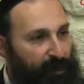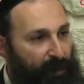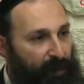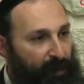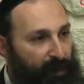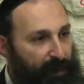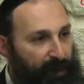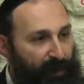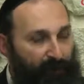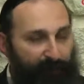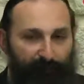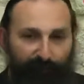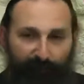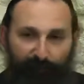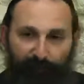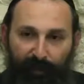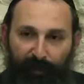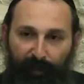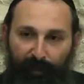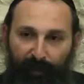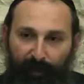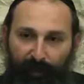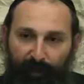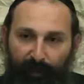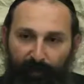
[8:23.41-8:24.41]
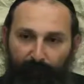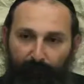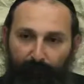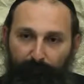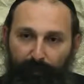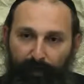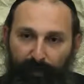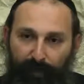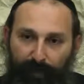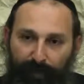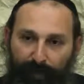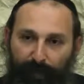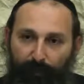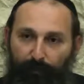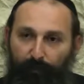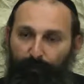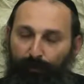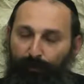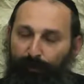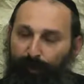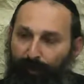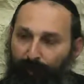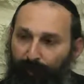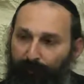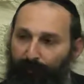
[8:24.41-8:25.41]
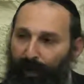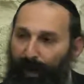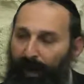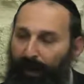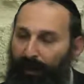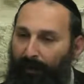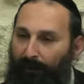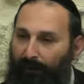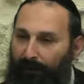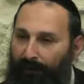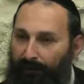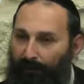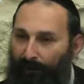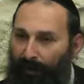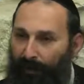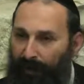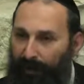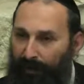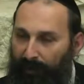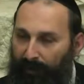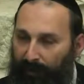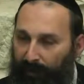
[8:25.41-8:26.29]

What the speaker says: in a very equal and balanced way.